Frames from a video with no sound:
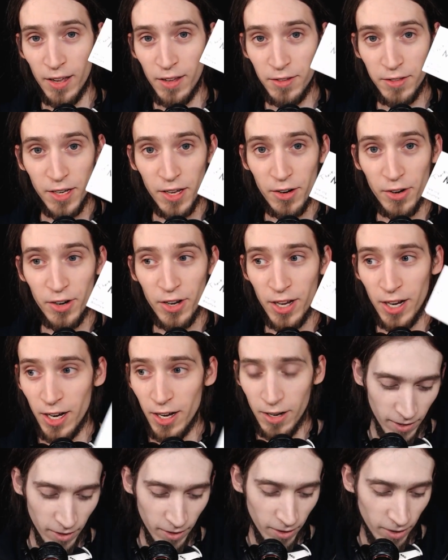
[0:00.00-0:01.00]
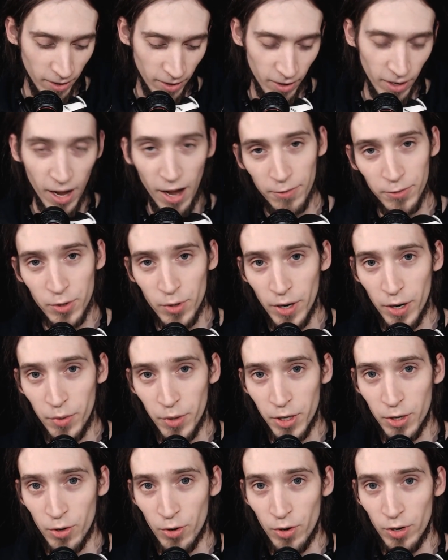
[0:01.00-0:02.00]
the other day after I
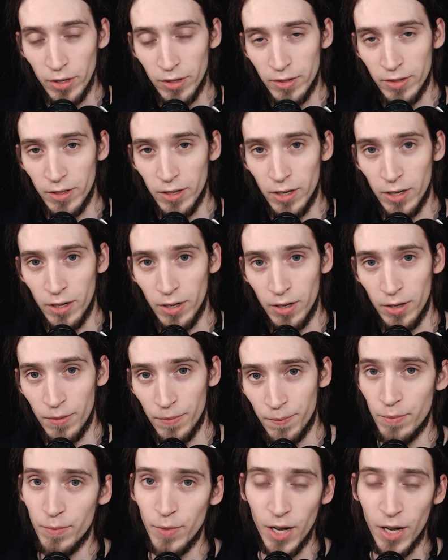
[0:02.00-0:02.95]
recorded the